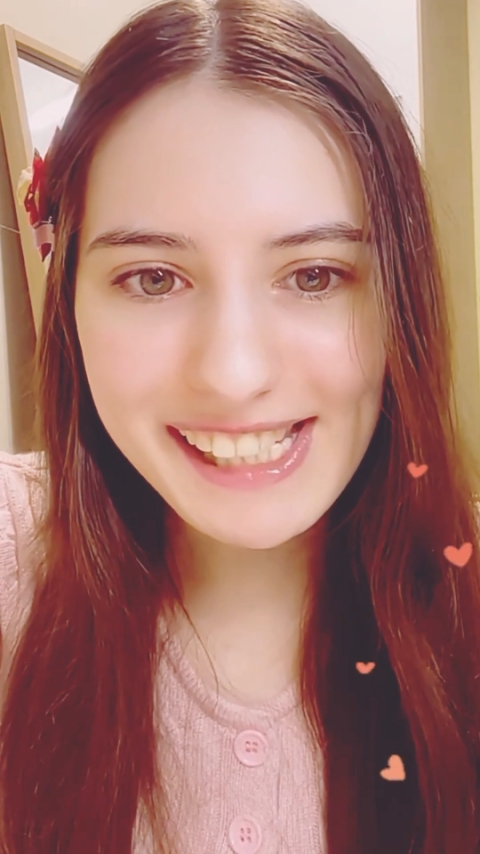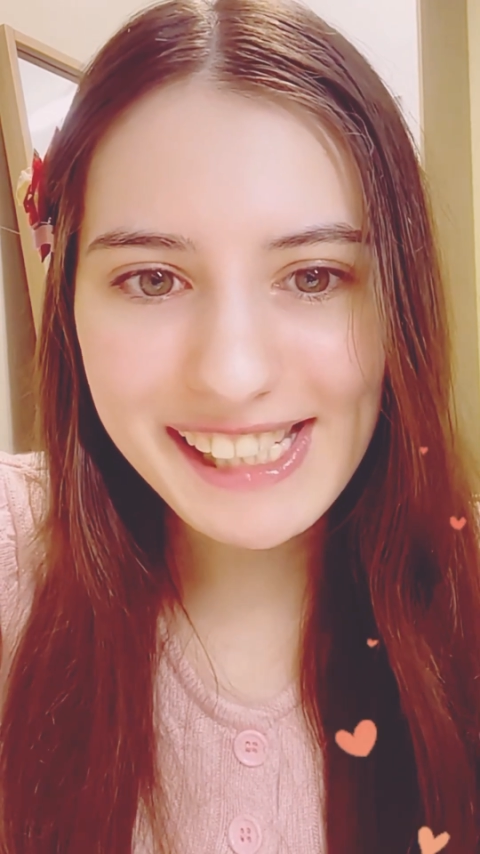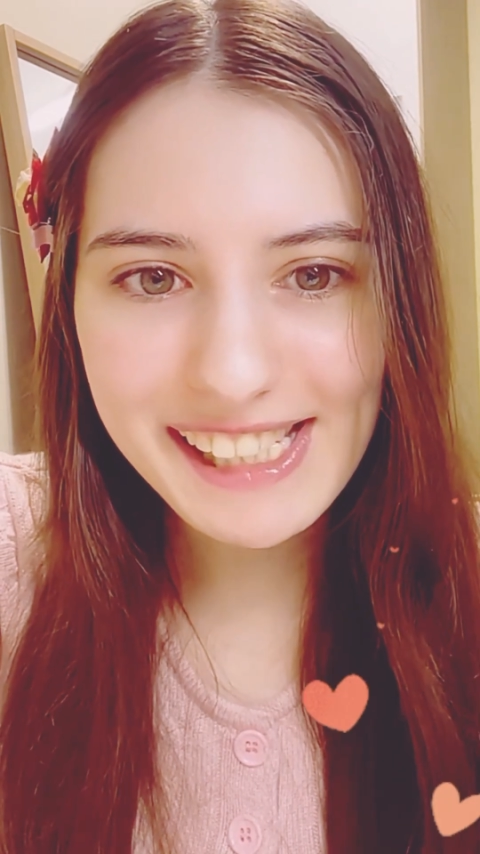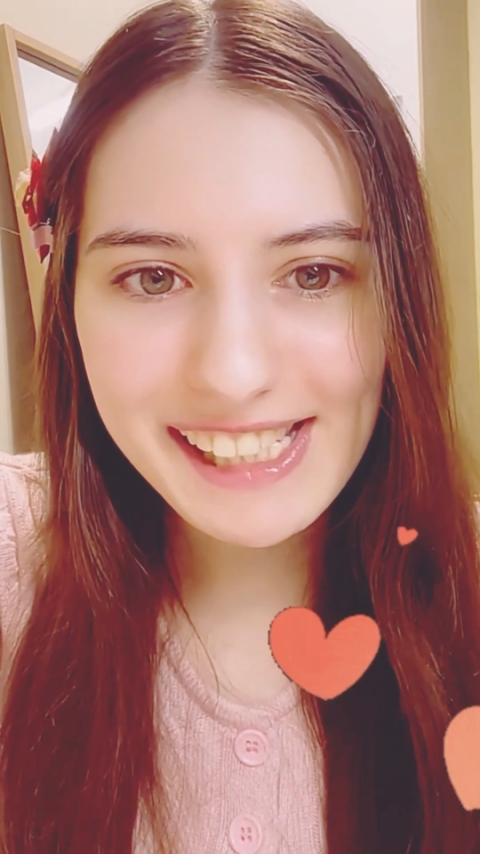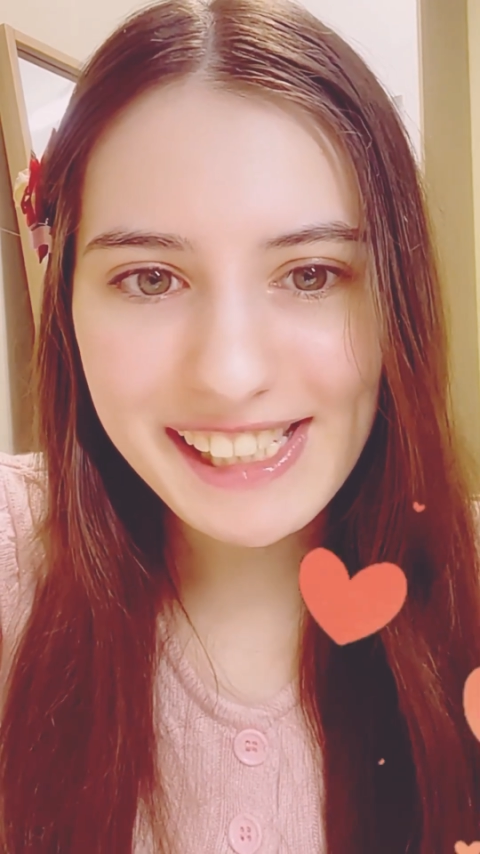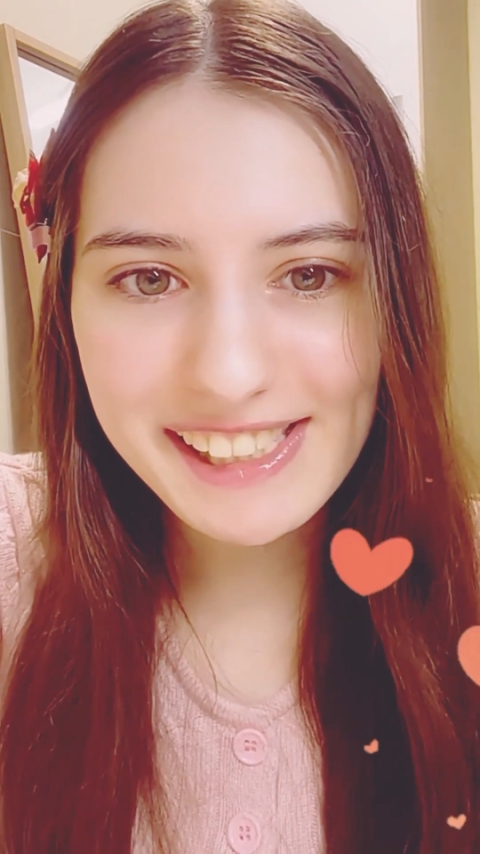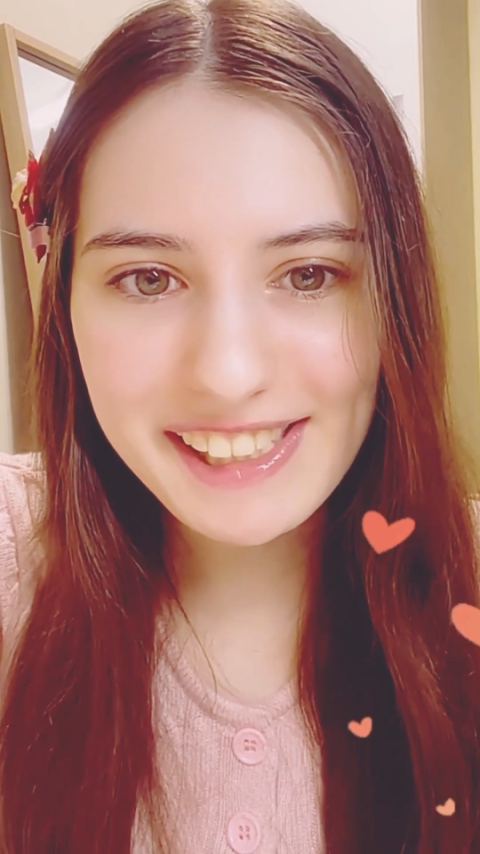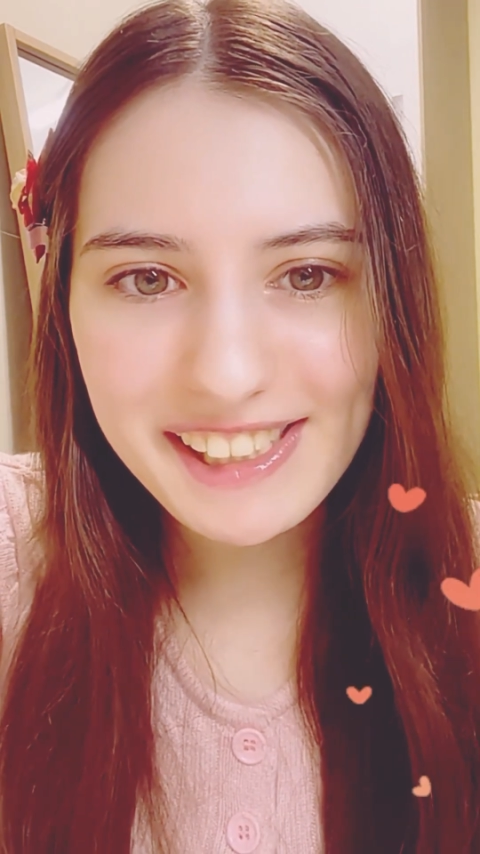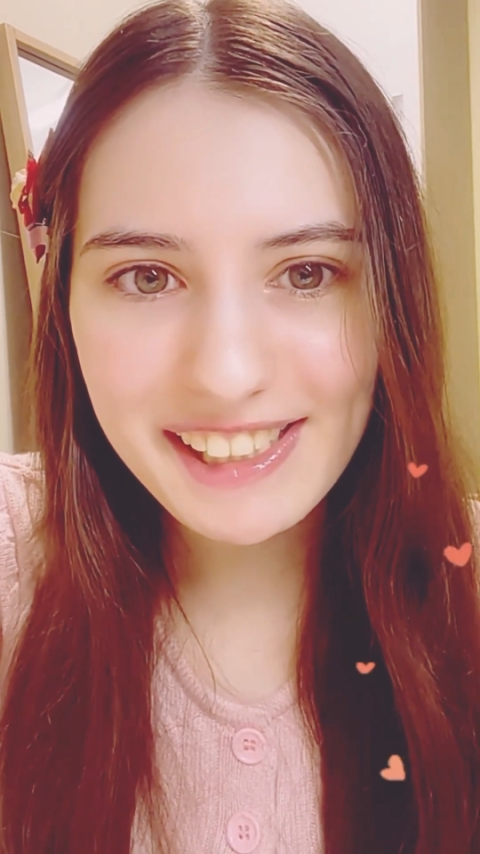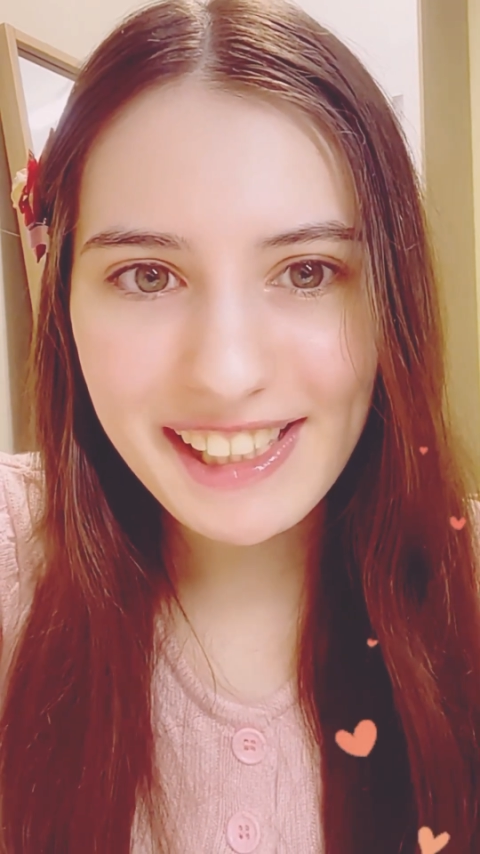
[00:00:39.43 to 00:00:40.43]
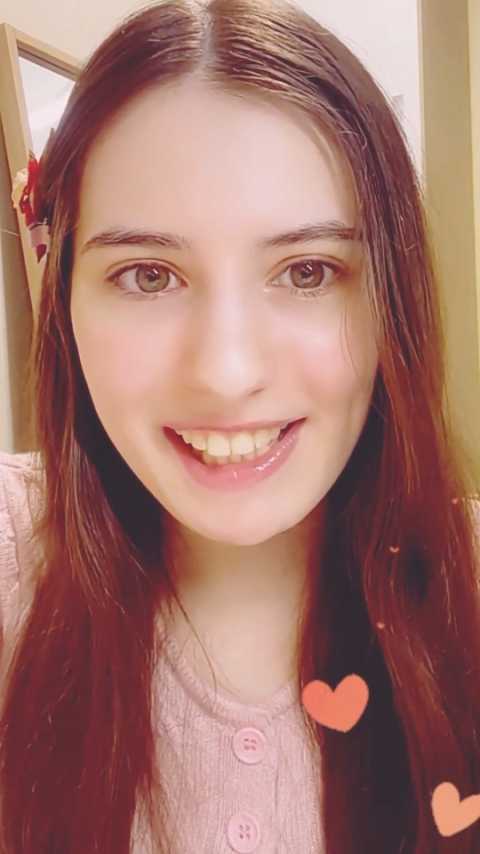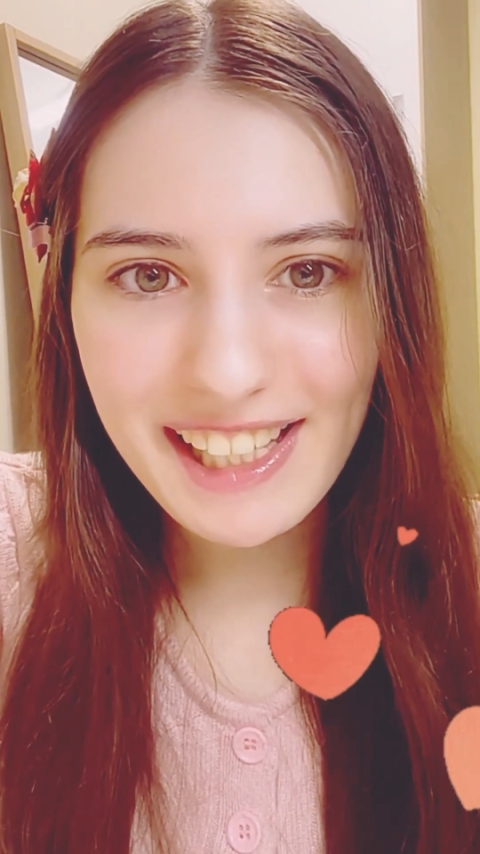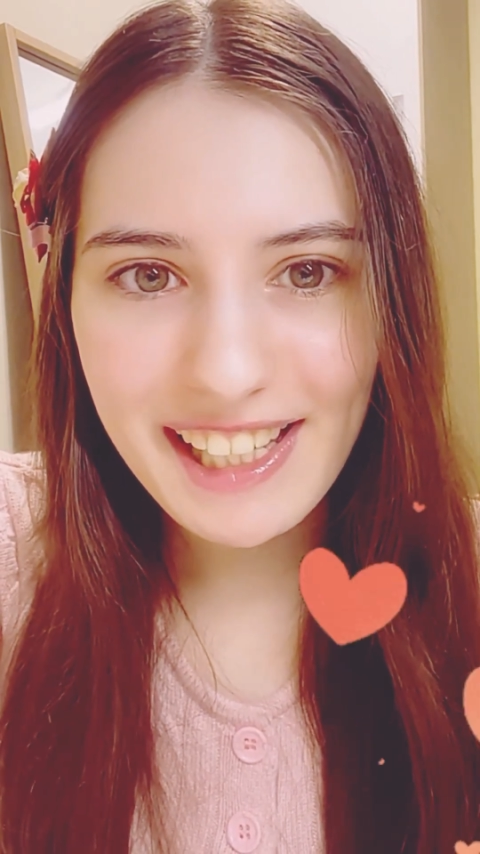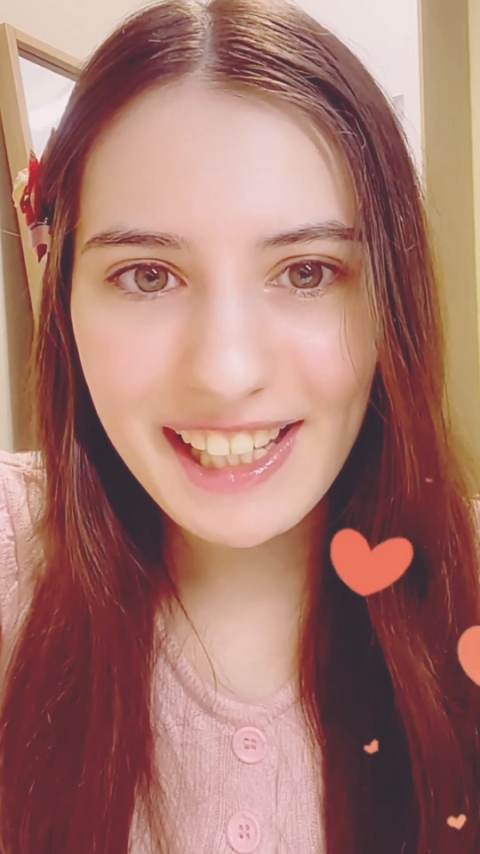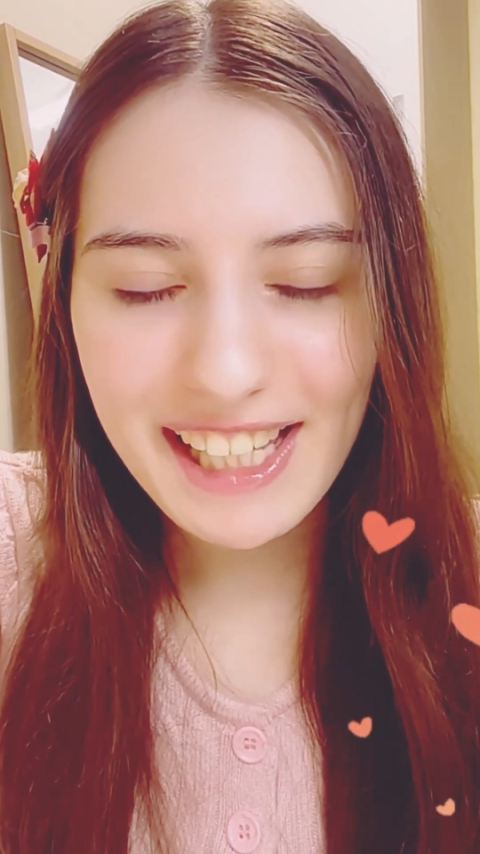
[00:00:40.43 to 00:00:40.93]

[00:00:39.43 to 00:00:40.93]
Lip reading: yes,